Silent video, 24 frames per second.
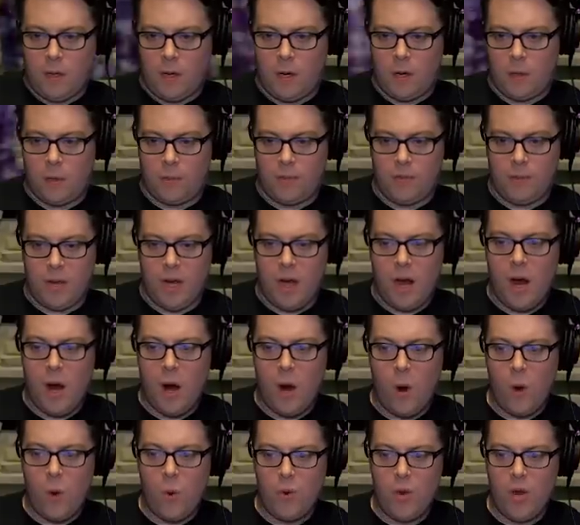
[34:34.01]
Oh,
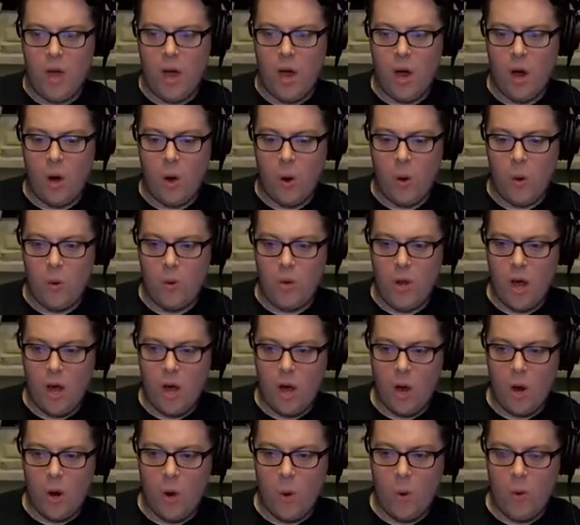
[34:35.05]
no, no,
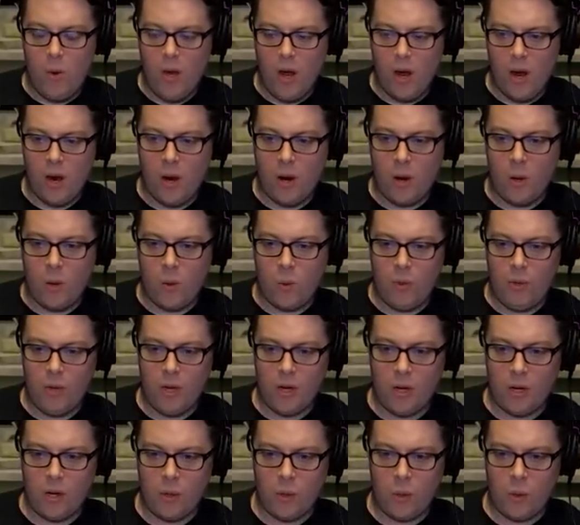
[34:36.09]
no, no,
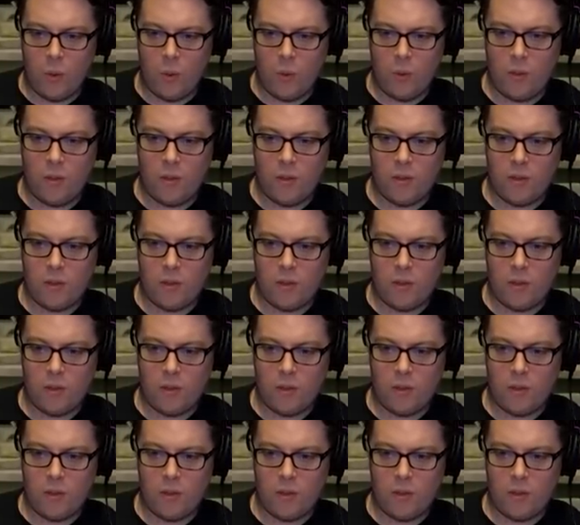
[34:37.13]
no.